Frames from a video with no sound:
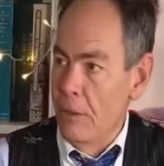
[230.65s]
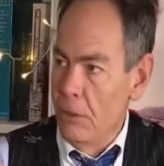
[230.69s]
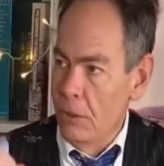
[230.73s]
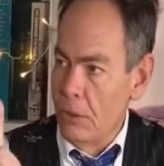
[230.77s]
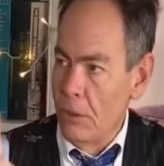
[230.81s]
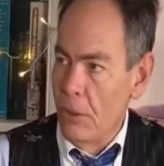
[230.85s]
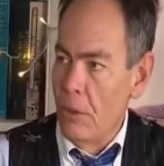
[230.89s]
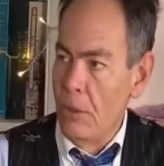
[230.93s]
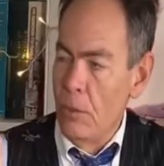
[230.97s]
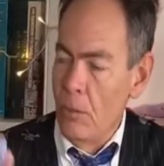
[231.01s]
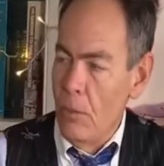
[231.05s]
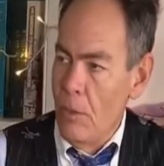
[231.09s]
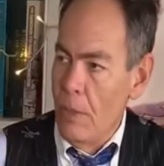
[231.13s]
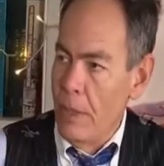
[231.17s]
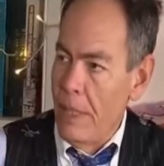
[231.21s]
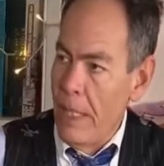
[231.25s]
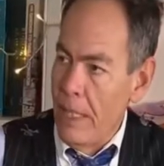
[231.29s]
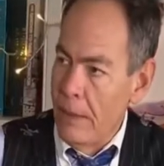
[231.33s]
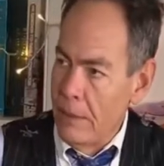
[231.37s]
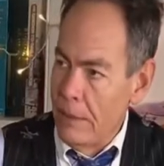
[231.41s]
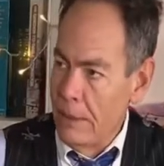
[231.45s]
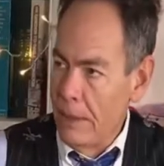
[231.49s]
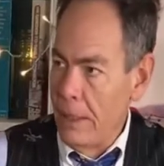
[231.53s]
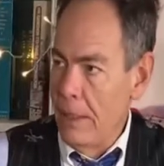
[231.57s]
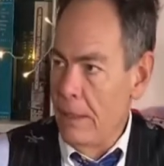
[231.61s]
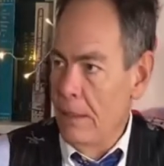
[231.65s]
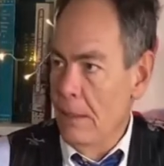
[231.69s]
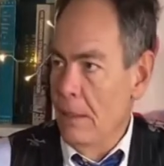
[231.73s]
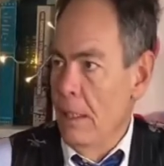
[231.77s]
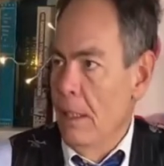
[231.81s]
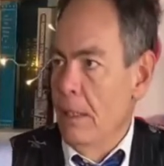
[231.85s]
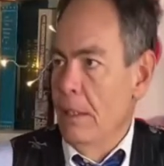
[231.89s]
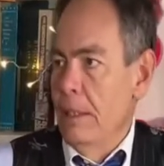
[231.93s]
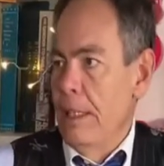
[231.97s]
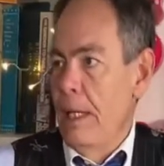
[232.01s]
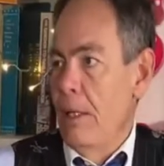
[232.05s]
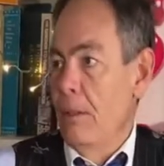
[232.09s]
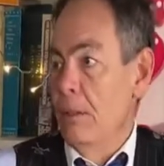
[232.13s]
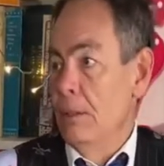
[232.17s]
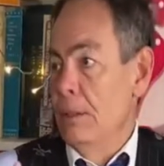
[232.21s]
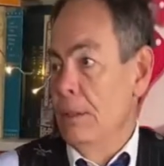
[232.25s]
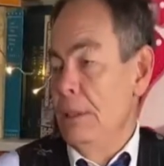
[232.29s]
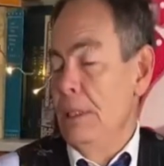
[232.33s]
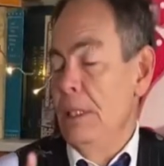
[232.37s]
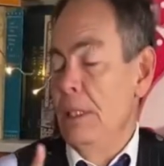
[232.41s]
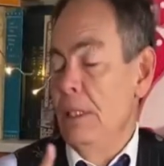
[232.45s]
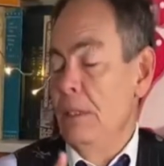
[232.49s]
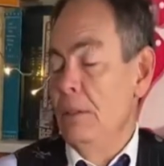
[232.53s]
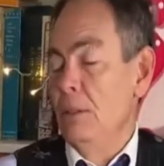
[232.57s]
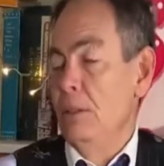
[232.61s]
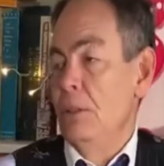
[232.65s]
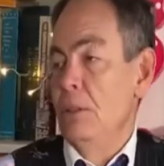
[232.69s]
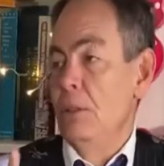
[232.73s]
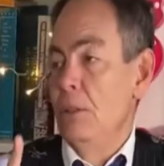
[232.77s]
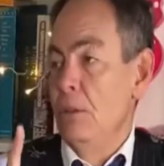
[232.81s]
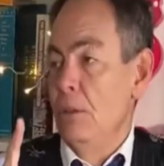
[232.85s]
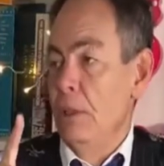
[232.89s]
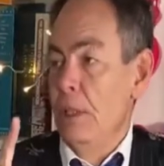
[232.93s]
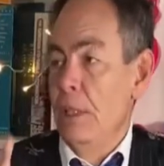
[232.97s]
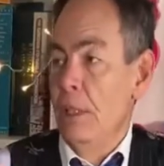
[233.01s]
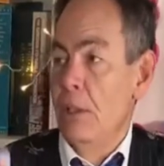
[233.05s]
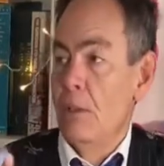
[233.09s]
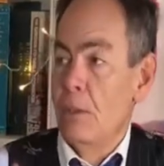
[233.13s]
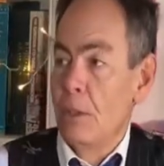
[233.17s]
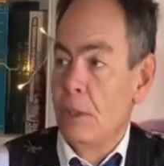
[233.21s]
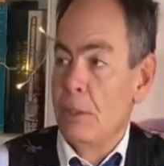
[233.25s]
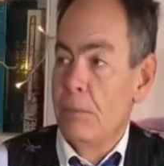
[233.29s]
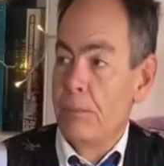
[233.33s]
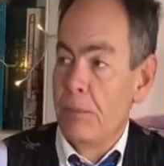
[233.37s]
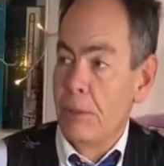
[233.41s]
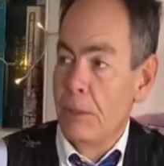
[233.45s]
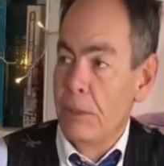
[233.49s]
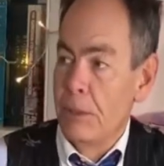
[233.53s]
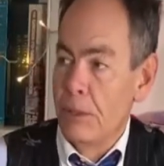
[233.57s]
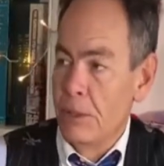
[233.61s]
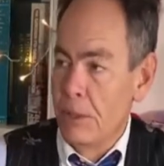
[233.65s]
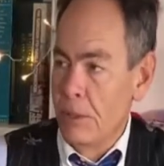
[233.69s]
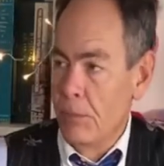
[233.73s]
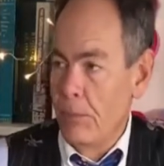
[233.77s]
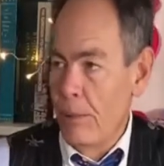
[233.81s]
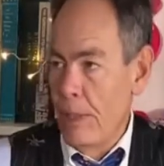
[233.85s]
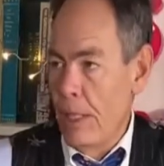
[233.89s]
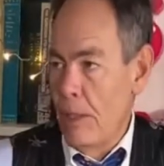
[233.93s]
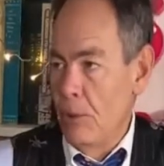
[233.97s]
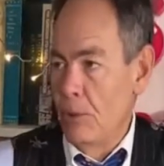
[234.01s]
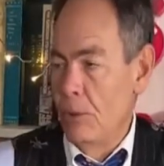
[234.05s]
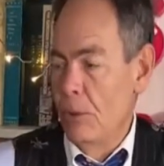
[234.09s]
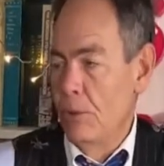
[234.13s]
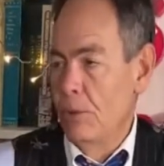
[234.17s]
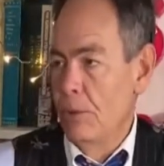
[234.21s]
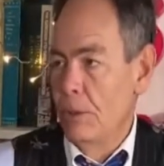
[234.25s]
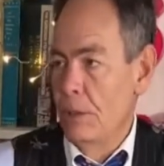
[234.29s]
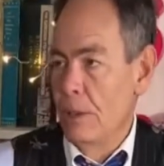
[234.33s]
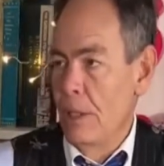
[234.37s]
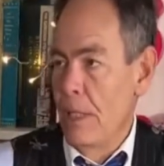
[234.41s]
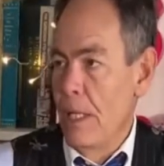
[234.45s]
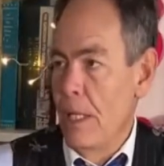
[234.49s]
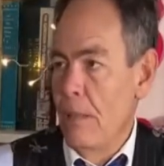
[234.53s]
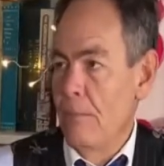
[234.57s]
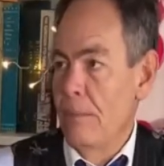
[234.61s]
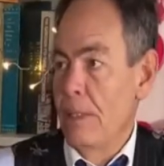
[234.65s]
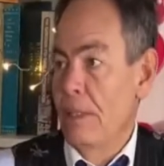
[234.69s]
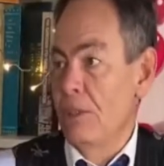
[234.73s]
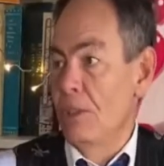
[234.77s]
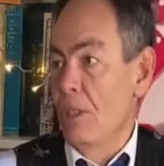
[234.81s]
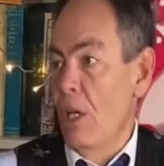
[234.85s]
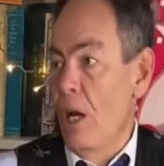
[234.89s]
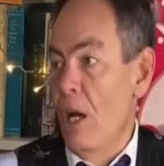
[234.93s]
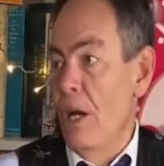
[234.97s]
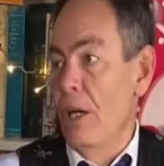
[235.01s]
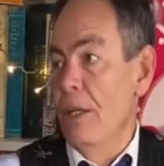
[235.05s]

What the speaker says: There's only one asset guaranteed to increase purchasing power over time that's